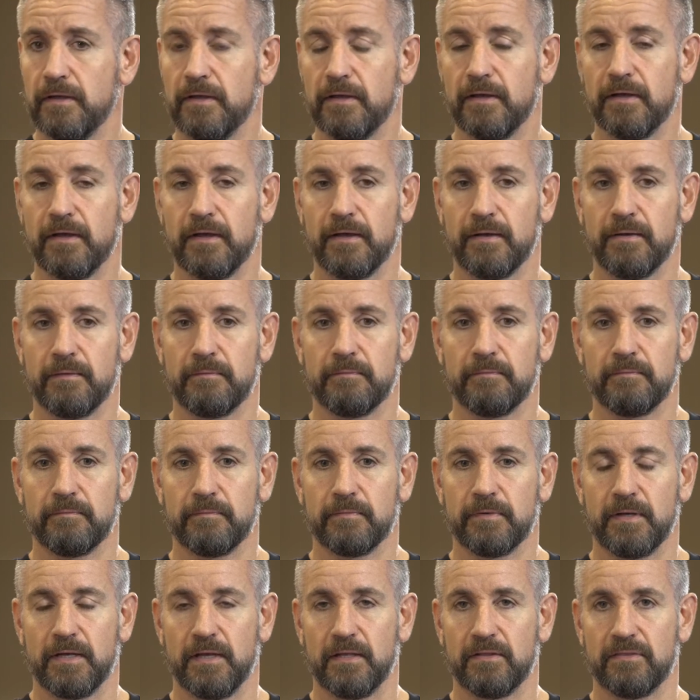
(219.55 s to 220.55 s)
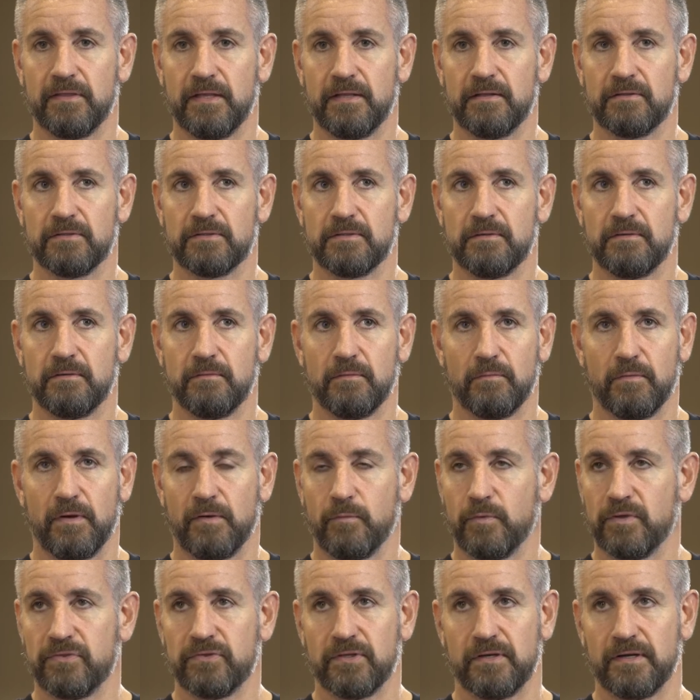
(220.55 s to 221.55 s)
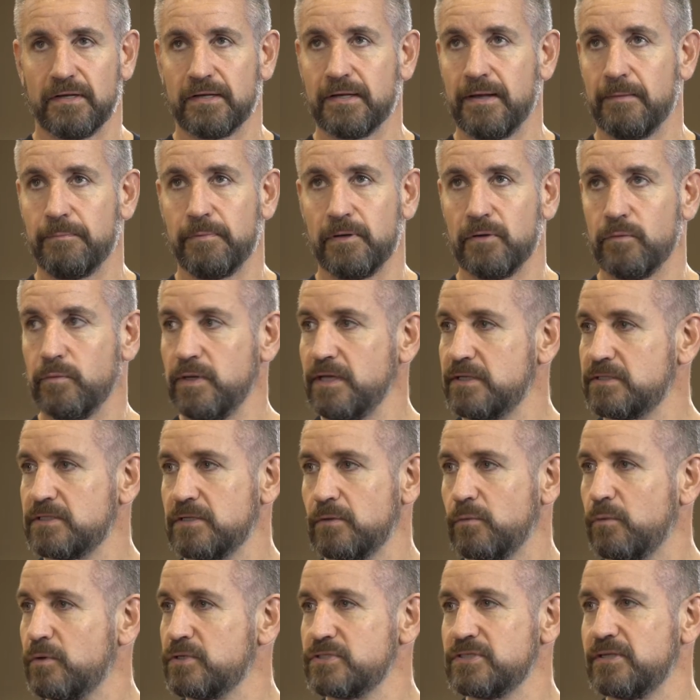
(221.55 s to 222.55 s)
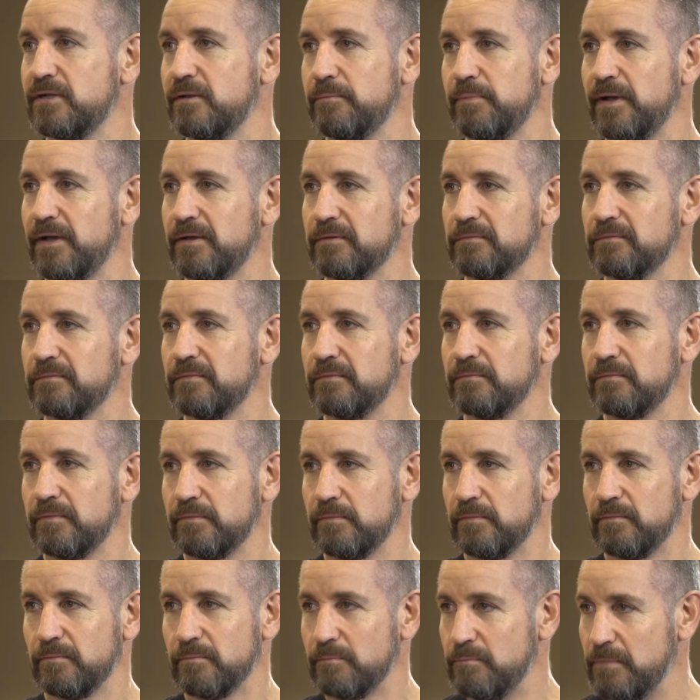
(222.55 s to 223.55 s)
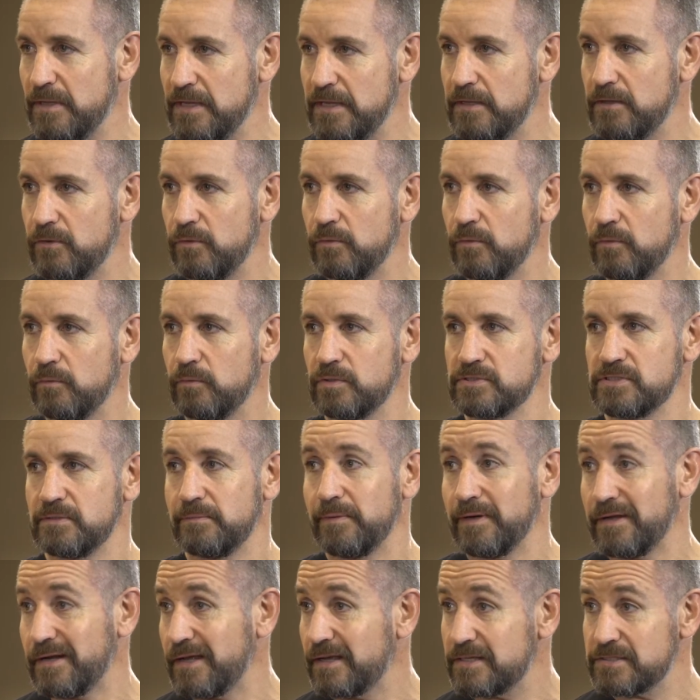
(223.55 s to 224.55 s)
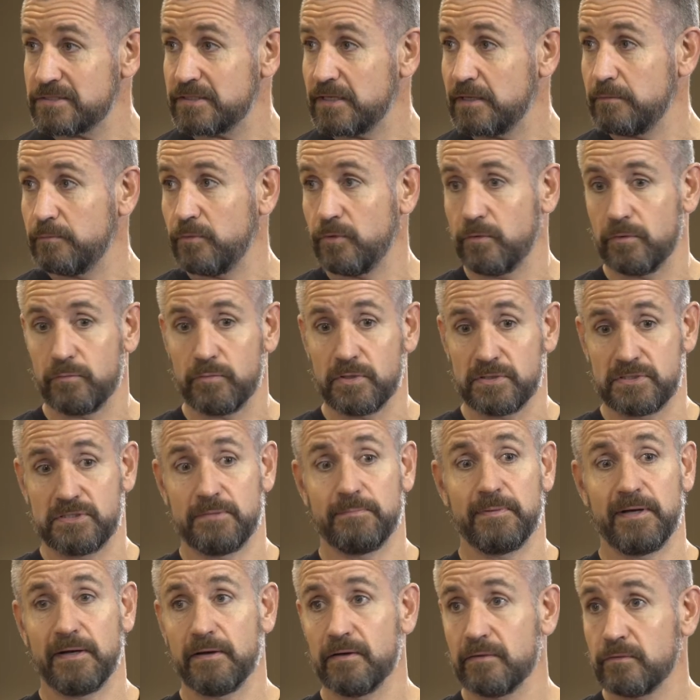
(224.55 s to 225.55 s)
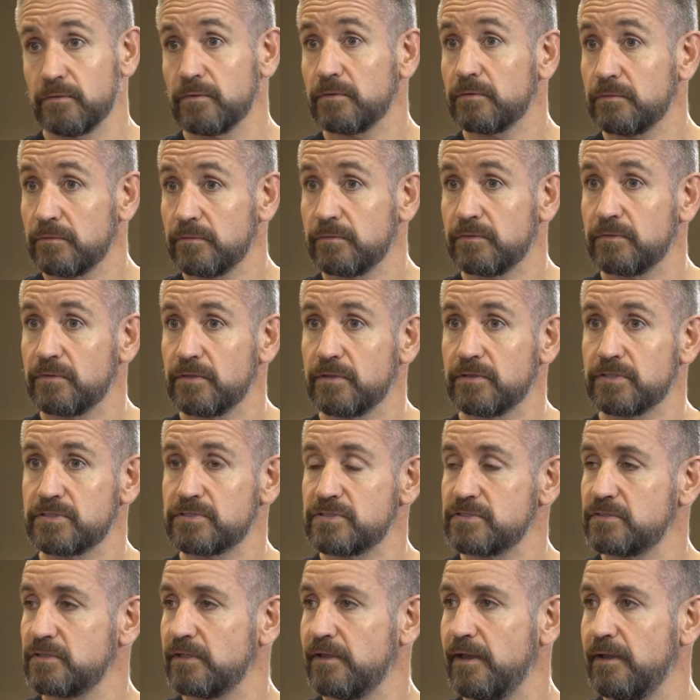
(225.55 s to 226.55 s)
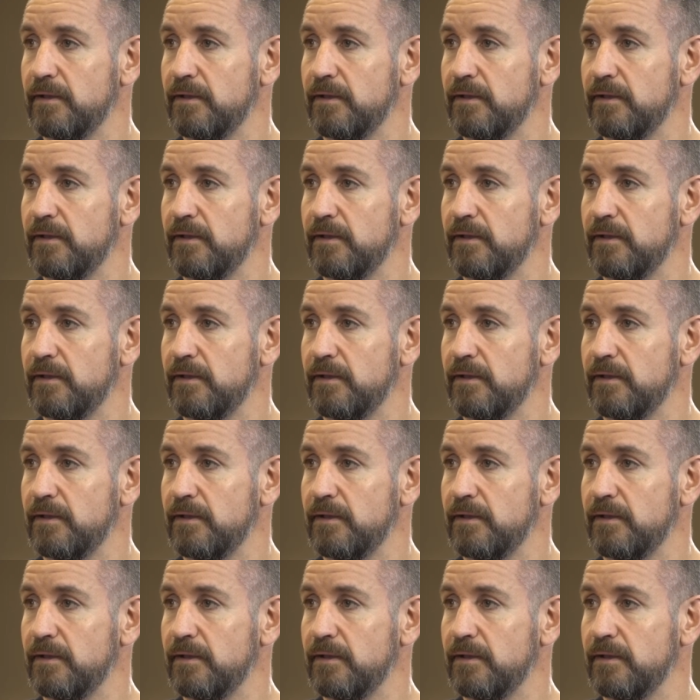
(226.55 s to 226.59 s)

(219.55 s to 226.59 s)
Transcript: and then within a couple of weeks, it wasn't about me or it wasn't about us anymore. It was about this